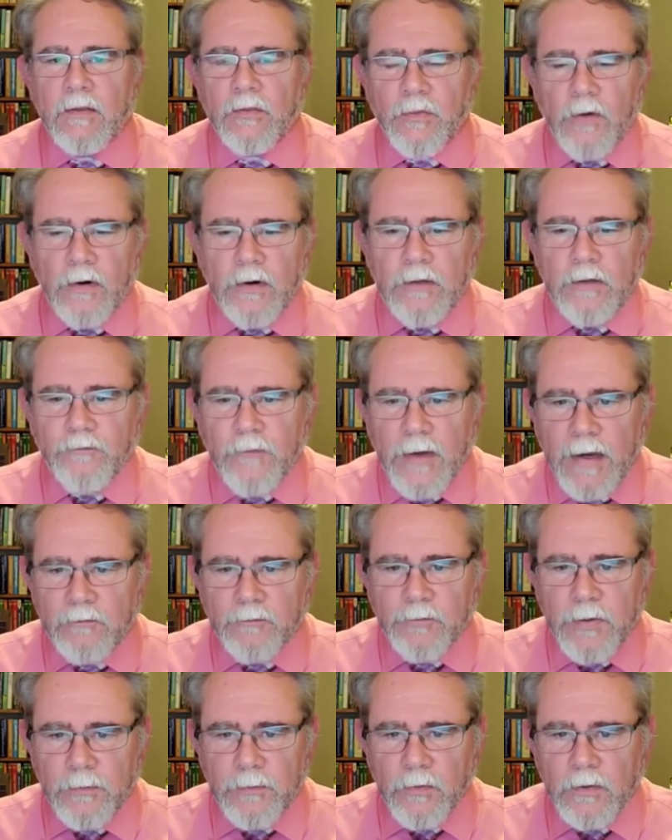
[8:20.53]

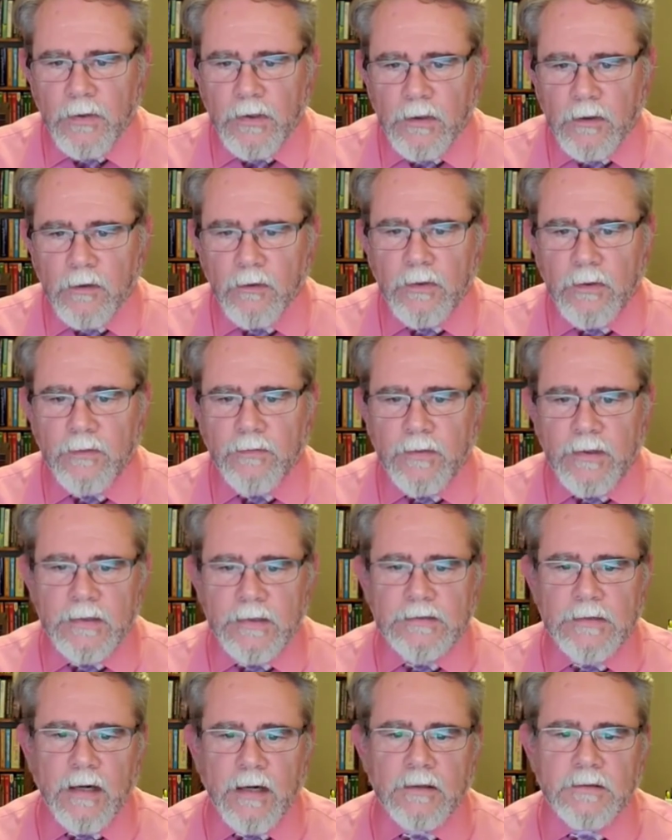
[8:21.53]
35 people, including the
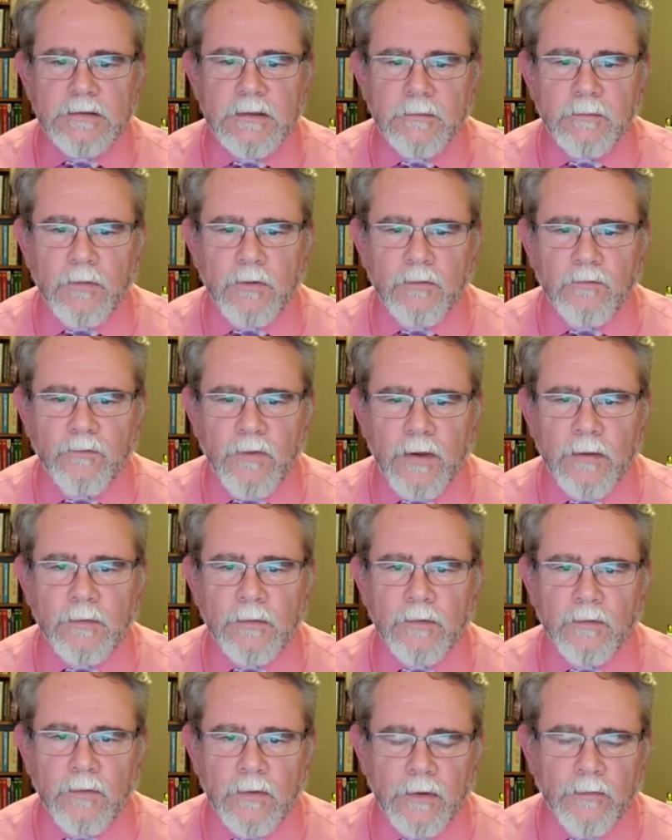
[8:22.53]
entire ten Boom
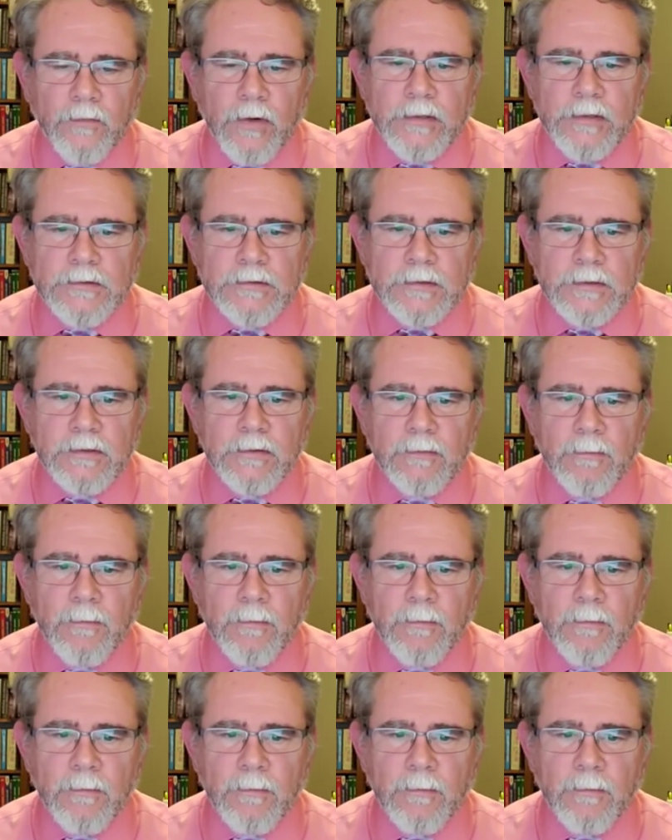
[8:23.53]
family, were arrested.